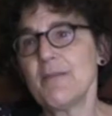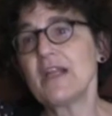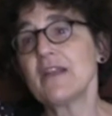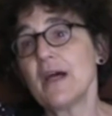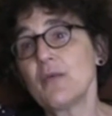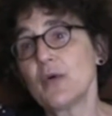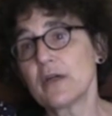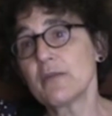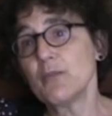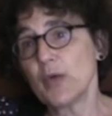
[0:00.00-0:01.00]
make that
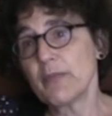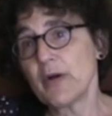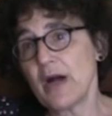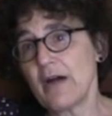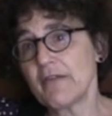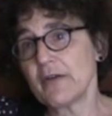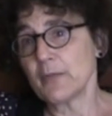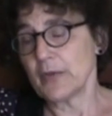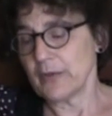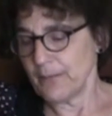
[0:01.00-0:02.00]
work more
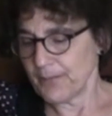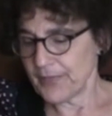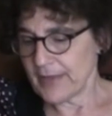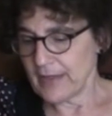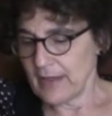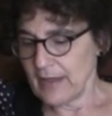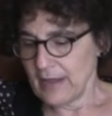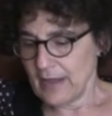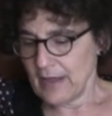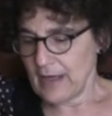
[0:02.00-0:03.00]
profitable.
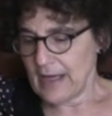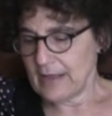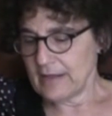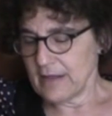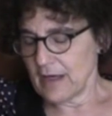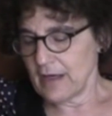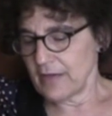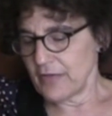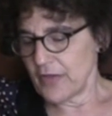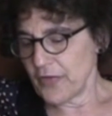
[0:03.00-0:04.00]
And
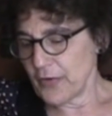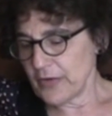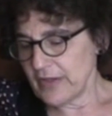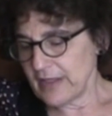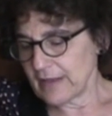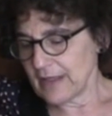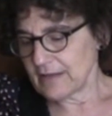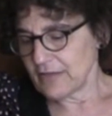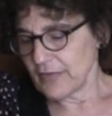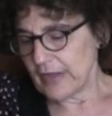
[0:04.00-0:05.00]
the third thing
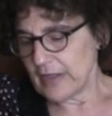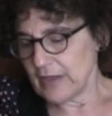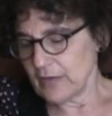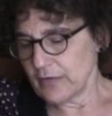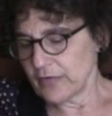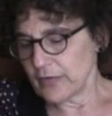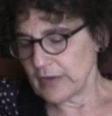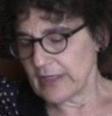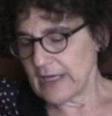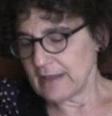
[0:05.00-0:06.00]
that's very
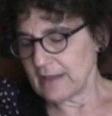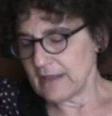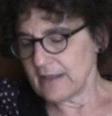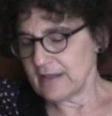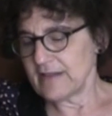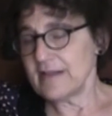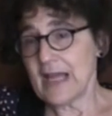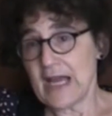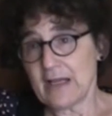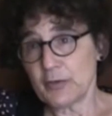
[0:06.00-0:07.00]
useful then is
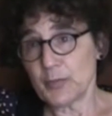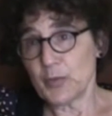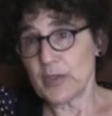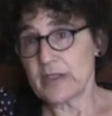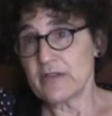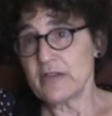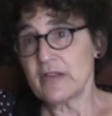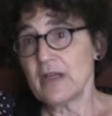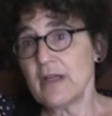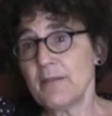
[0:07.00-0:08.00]
dashboards,
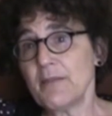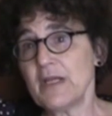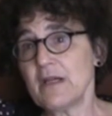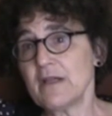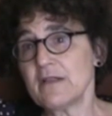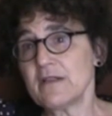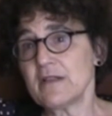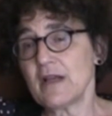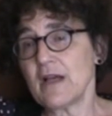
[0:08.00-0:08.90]
because